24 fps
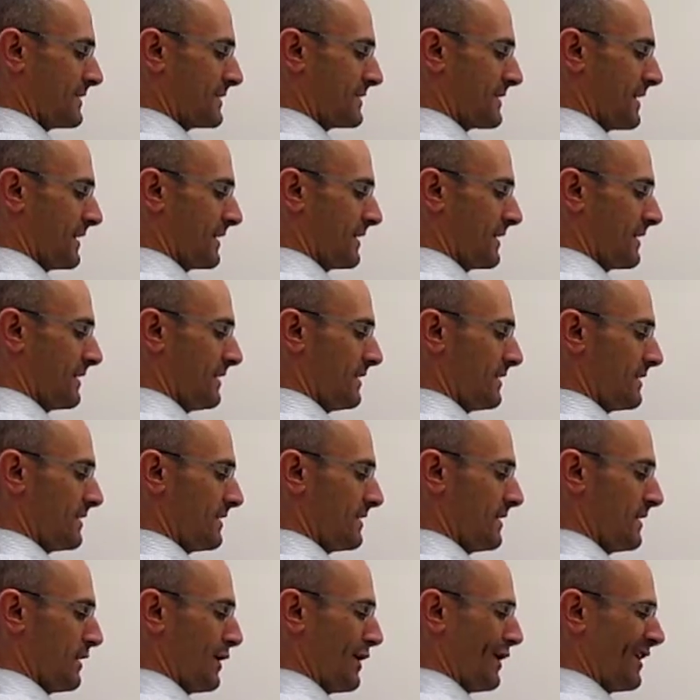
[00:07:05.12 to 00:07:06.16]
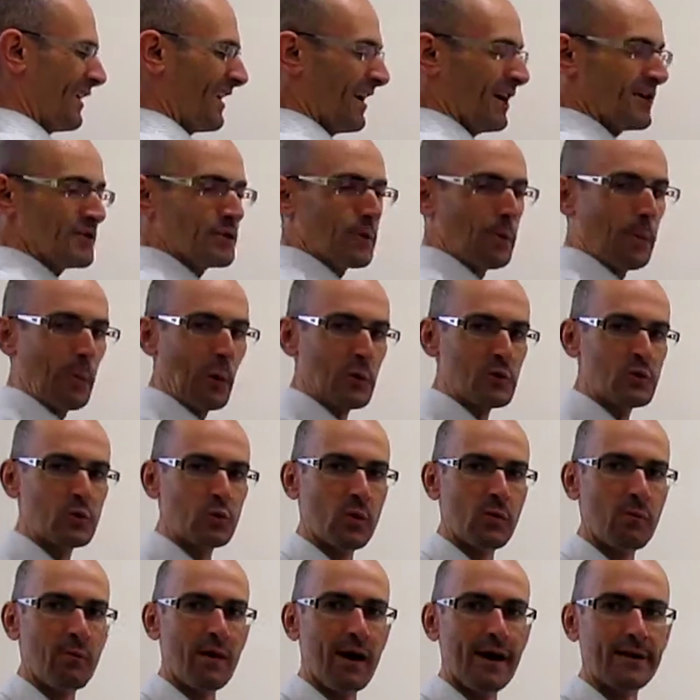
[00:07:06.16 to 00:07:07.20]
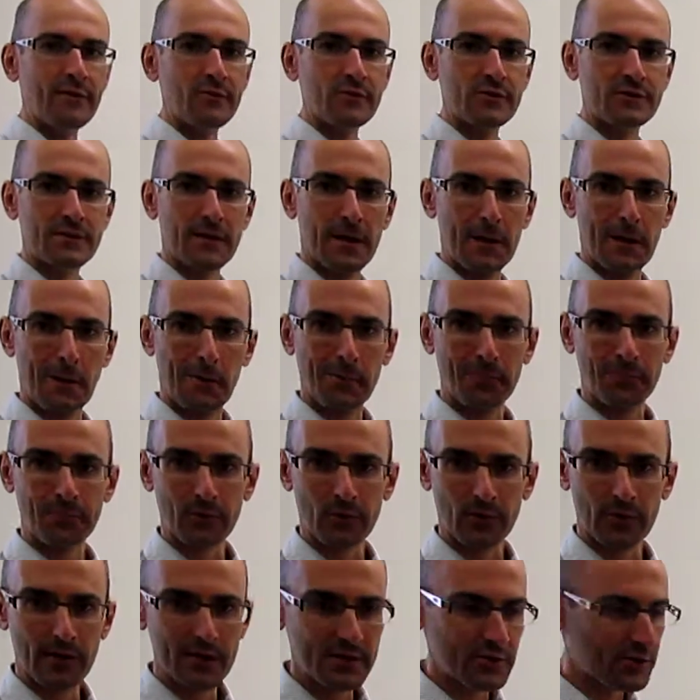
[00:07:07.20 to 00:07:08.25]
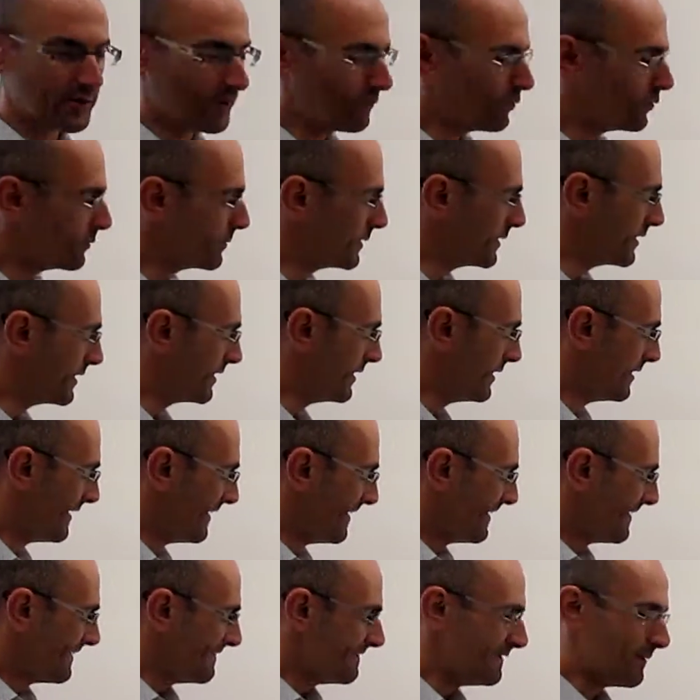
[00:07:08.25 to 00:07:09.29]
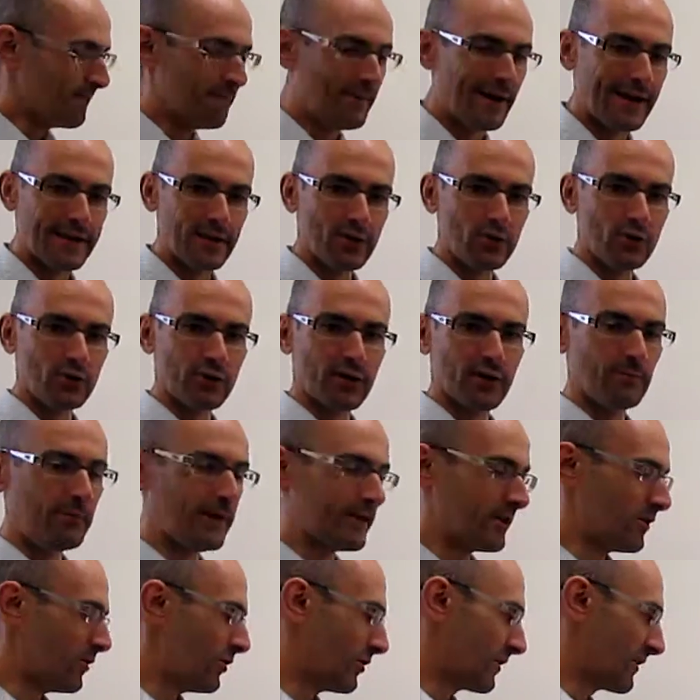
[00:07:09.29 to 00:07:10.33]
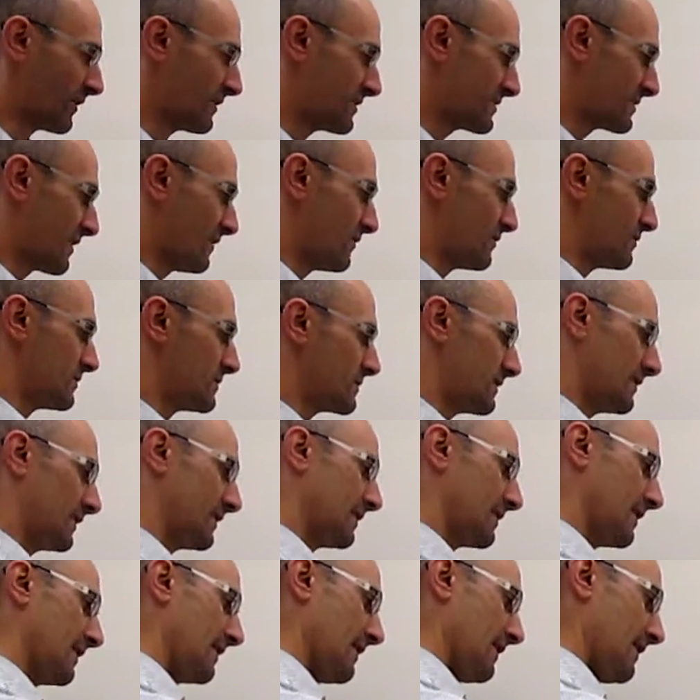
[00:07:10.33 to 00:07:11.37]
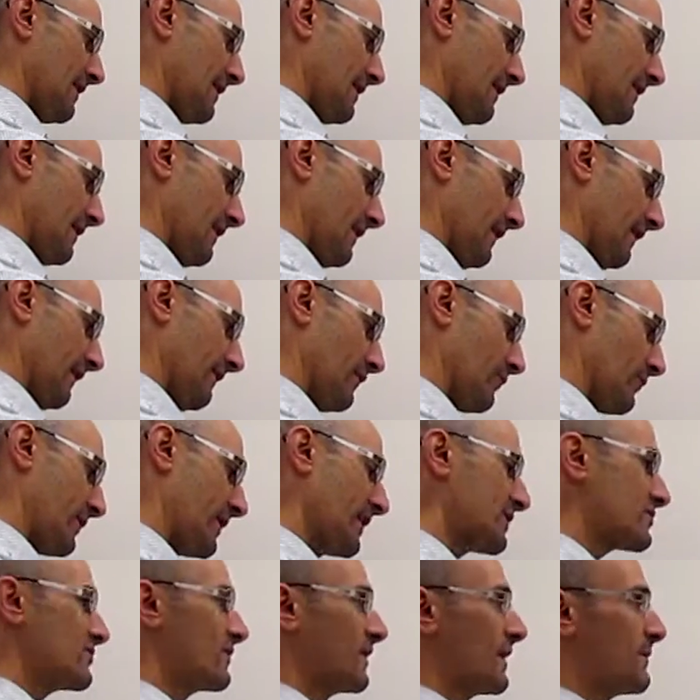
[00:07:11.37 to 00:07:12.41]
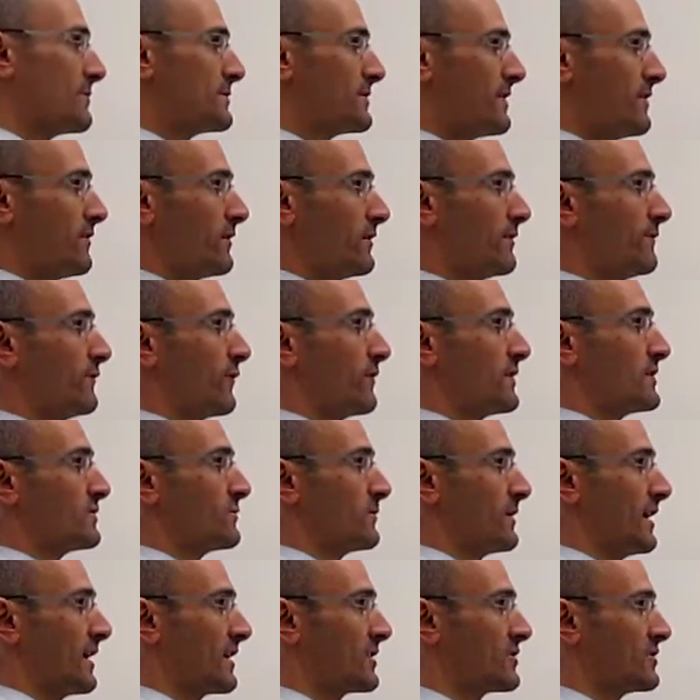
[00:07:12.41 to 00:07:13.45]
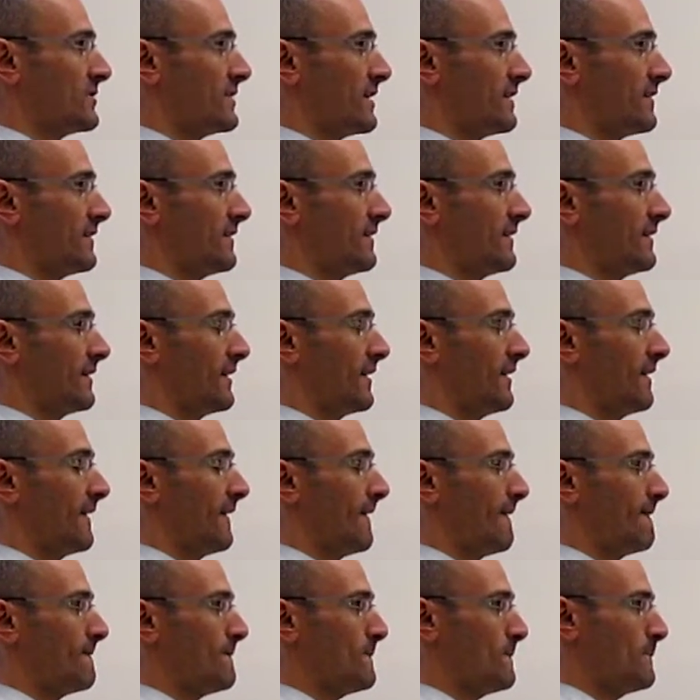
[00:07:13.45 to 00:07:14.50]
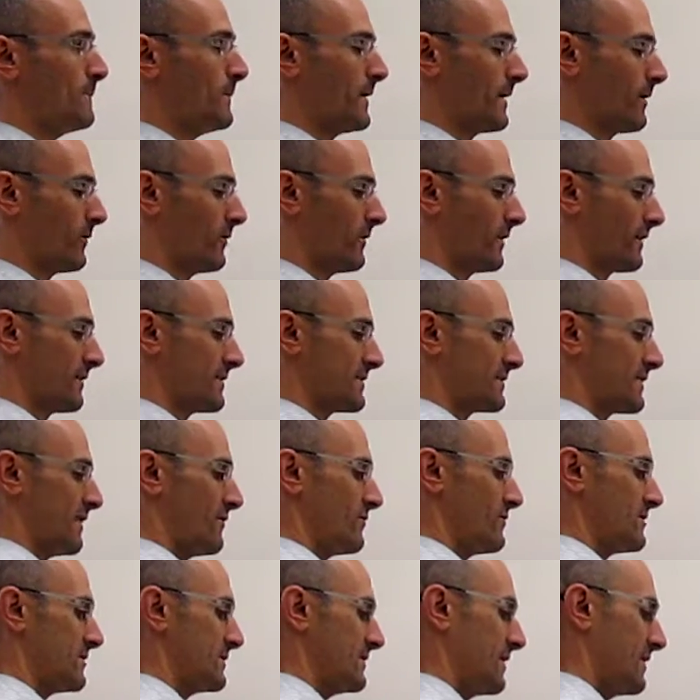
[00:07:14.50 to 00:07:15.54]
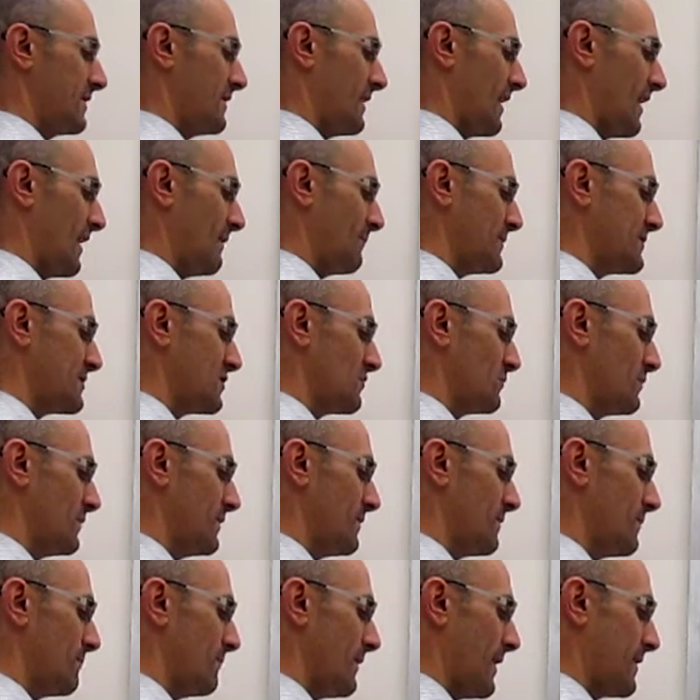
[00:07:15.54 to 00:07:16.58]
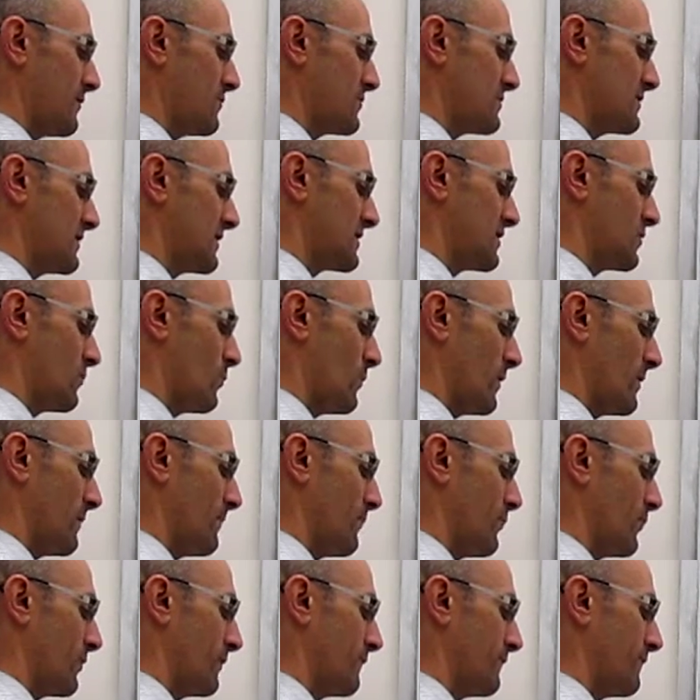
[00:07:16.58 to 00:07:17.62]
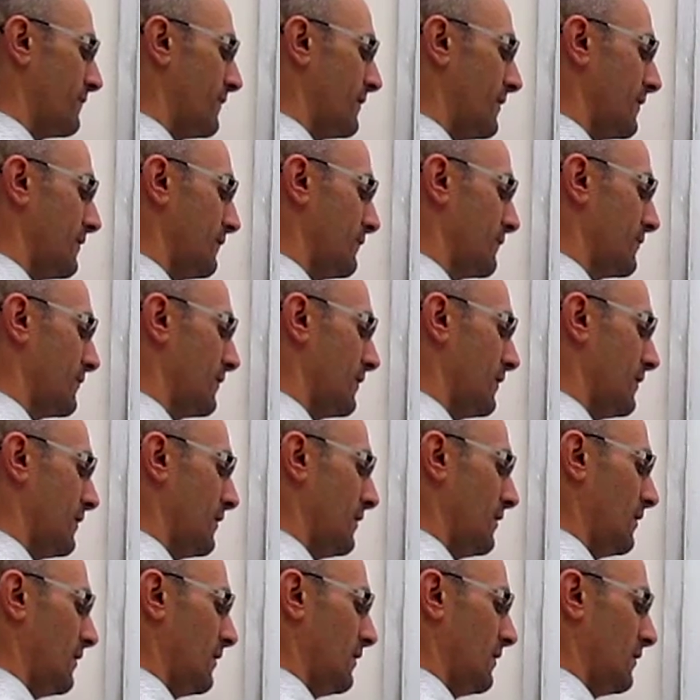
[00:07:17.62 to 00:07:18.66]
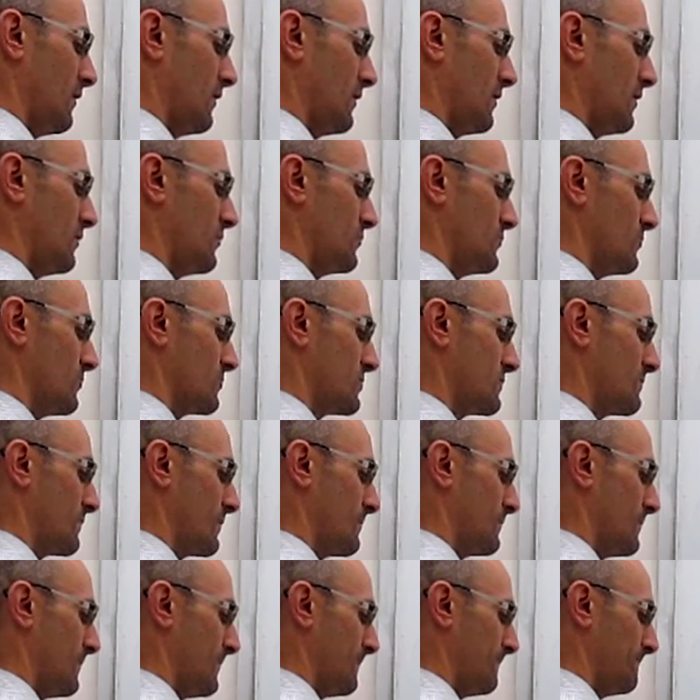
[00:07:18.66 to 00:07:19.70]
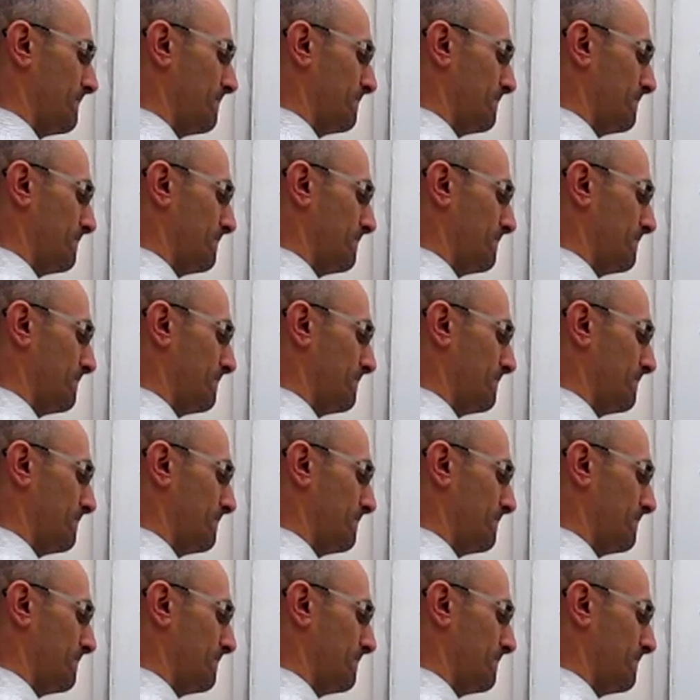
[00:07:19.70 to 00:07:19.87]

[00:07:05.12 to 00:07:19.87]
sign in it as opposed to a minus sign. Okay, so that will be the biolog biological standard state the reaction Gibbs energy for this reaction at the uh, uh, biological standard state happens to be minus 61.5 kilojoules per mole.